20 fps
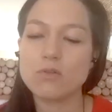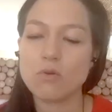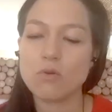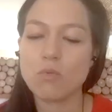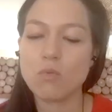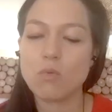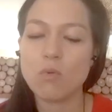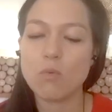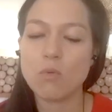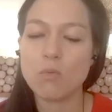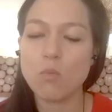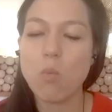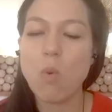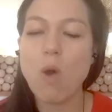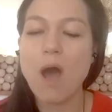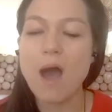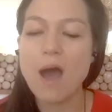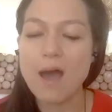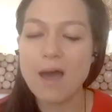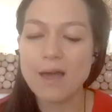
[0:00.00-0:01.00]
your
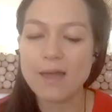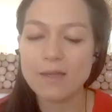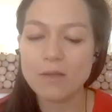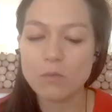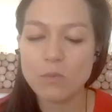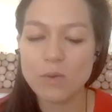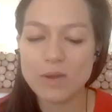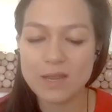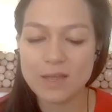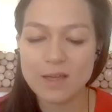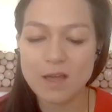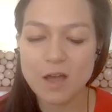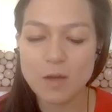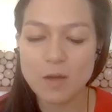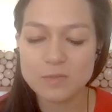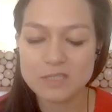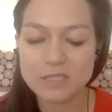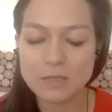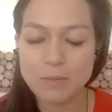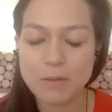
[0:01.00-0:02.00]
why when it
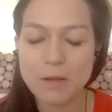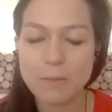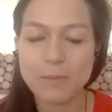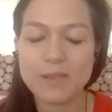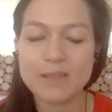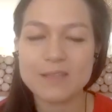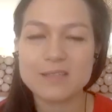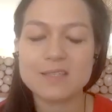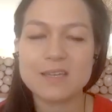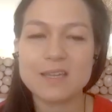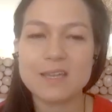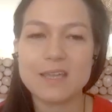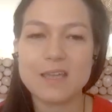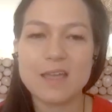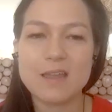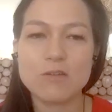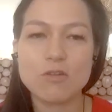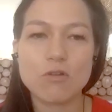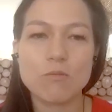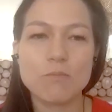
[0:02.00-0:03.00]
comes to publicity
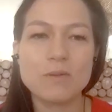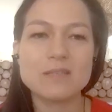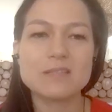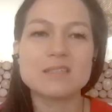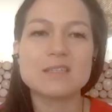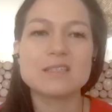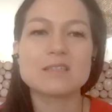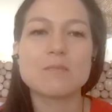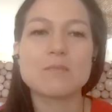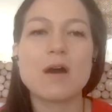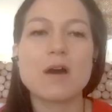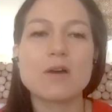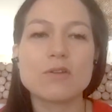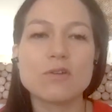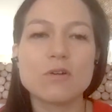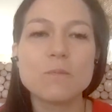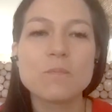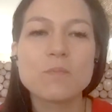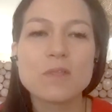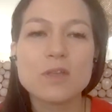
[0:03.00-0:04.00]
and your business
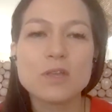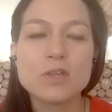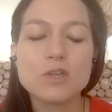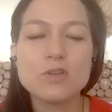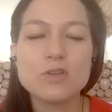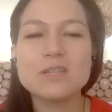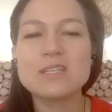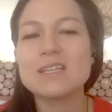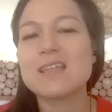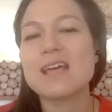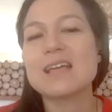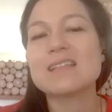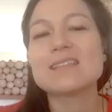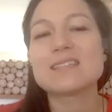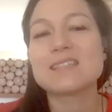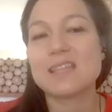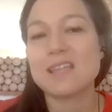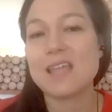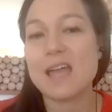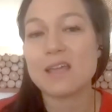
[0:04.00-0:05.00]
model, you need to then
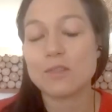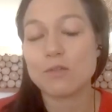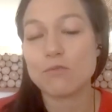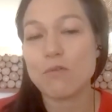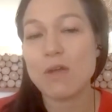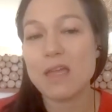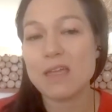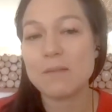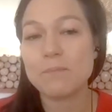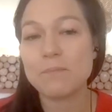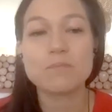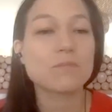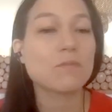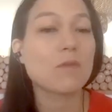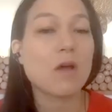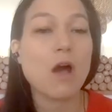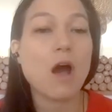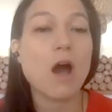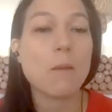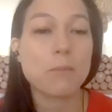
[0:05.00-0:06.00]
select the right
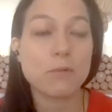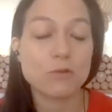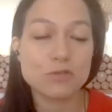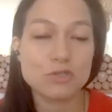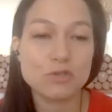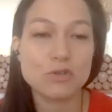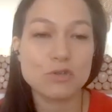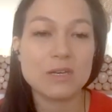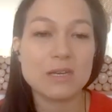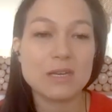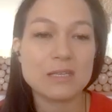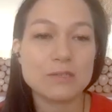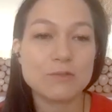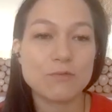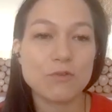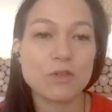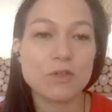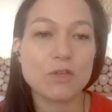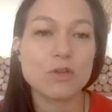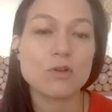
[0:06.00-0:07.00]
opportunities
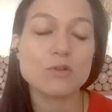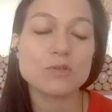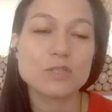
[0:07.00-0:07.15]
for you.